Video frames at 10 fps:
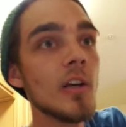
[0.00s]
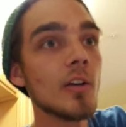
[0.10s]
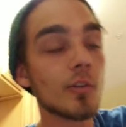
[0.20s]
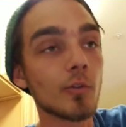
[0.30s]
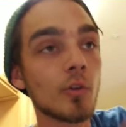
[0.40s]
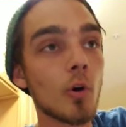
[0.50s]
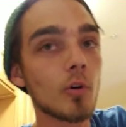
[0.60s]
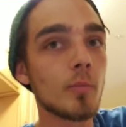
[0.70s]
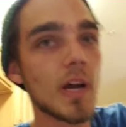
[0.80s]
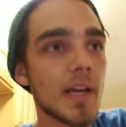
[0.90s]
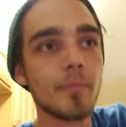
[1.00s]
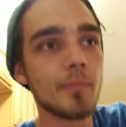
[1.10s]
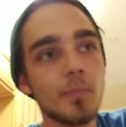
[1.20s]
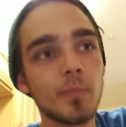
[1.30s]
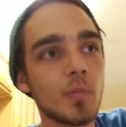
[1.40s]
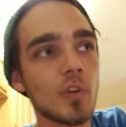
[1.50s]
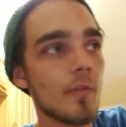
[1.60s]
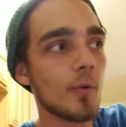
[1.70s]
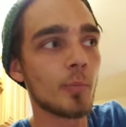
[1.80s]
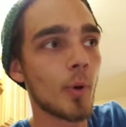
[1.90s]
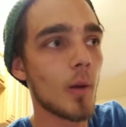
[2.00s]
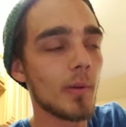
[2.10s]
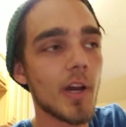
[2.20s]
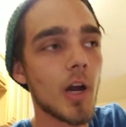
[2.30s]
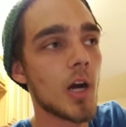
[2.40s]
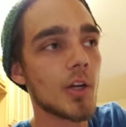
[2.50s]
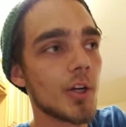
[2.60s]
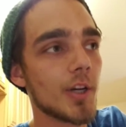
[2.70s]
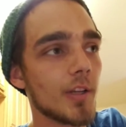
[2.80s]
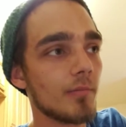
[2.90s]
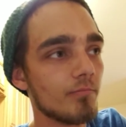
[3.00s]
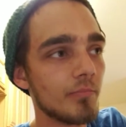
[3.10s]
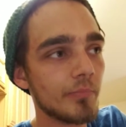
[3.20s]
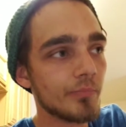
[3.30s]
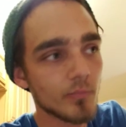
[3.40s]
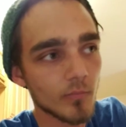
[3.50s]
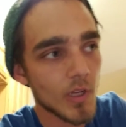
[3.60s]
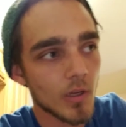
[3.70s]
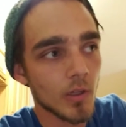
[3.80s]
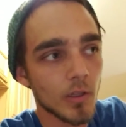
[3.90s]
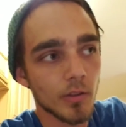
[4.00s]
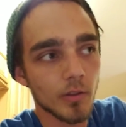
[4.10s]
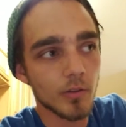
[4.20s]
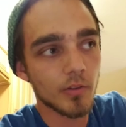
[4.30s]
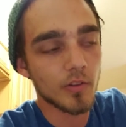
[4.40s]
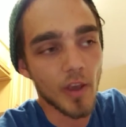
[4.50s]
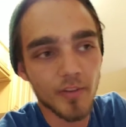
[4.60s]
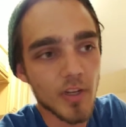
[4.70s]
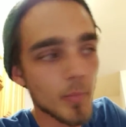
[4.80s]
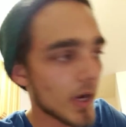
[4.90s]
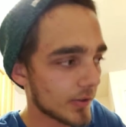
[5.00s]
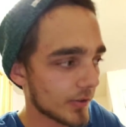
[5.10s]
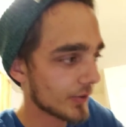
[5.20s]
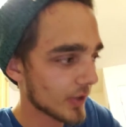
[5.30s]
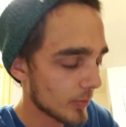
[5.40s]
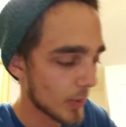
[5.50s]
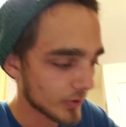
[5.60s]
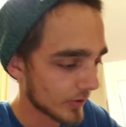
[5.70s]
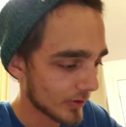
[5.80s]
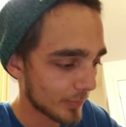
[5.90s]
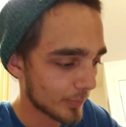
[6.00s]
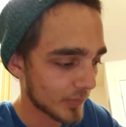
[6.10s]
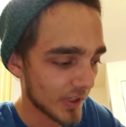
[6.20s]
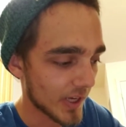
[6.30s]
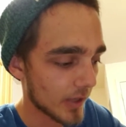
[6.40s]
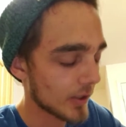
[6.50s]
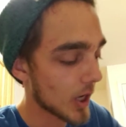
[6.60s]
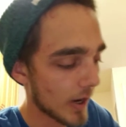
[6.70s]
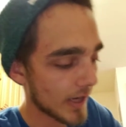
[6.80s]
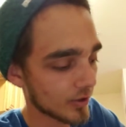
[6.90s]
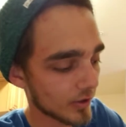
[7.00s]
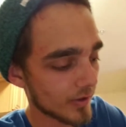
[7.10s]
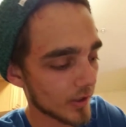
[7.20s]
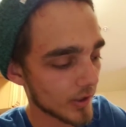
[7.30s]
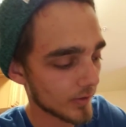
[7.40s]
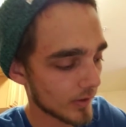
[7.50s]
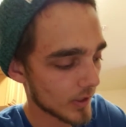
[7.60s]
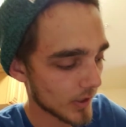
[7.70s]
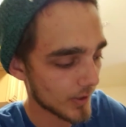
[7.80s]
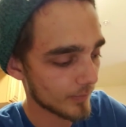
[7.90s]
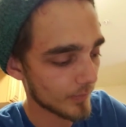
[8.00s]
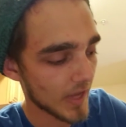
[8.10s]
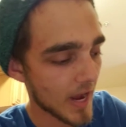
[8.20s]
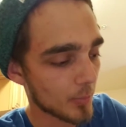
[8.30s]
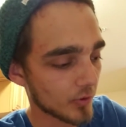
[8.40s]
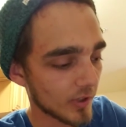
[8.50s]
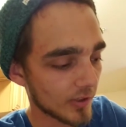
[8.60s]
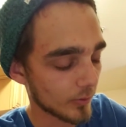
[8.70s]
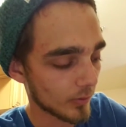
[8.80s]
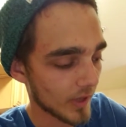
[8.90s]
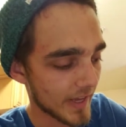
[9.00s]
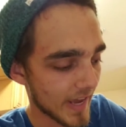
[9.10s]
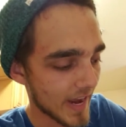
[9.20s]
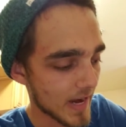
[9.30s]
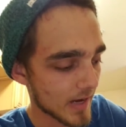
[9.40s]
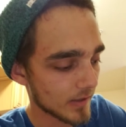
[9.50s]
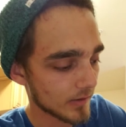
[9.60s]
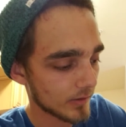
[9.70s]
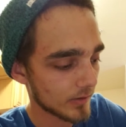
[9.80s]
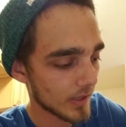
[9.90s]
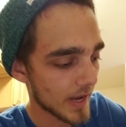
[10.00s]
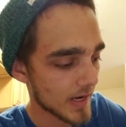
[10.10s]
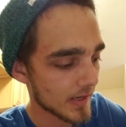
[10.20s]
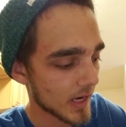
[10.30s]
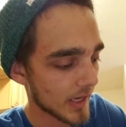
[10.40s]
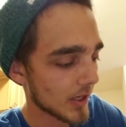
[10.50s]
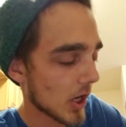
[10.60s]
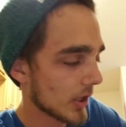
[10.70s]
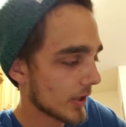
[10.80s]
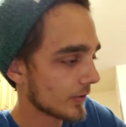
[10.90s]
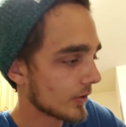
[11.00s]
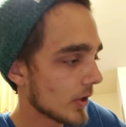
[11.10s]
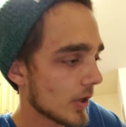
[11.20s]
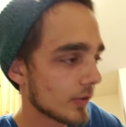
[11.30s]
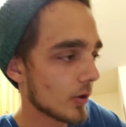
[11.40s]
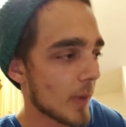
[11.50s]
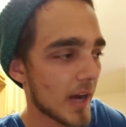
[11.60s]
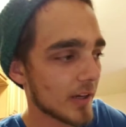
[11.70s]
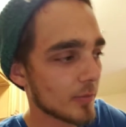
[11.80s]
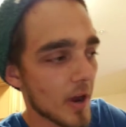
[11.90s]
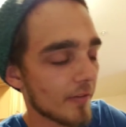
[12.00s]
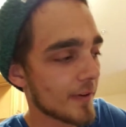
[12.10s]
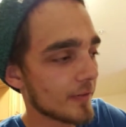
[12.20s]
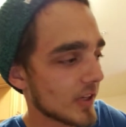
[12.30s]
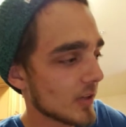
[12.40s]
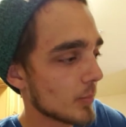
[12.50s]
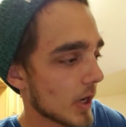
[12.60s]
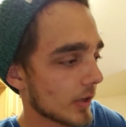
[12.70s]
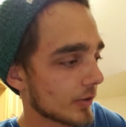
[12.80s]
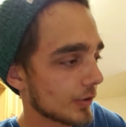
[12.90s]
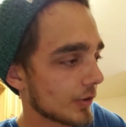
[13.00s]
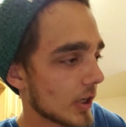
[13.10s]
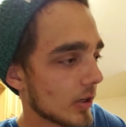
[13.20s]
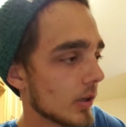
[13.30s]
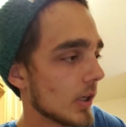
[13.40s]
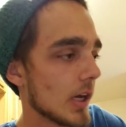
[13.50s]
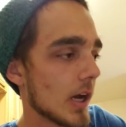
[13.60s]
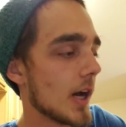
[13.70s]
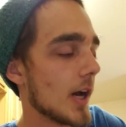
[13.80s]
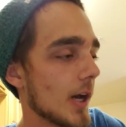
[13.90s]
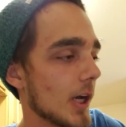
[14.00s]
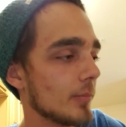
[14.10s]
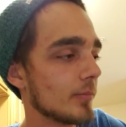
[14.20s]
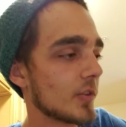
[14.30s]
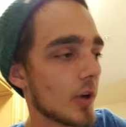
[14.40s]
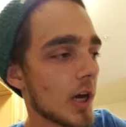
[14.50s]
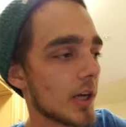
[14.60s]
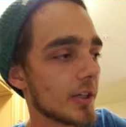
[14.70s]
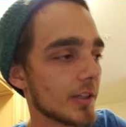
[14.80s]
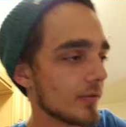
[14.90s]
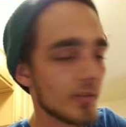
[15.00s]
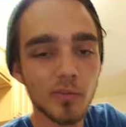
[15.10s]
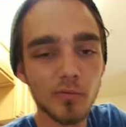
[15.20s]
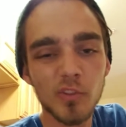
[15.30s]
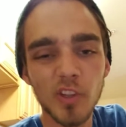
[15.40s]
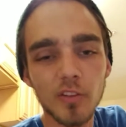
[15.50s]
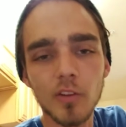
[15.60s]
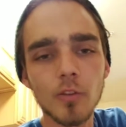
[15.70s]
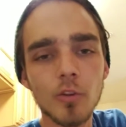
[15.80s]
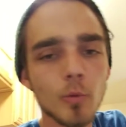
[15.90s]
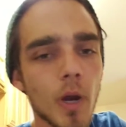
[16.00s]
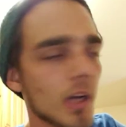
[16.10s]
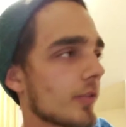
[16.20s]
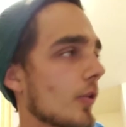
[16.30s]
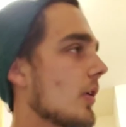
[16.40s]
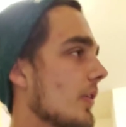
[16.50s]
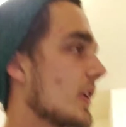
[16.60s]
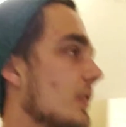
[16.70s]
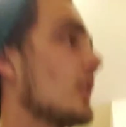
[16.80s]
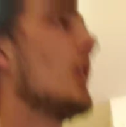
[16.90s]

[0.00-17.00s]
So total, my stuff was probably $170 or so. Both of those to get. No, actually, the applesauce was like $9. So minus about $15 or so. So $162 for all this.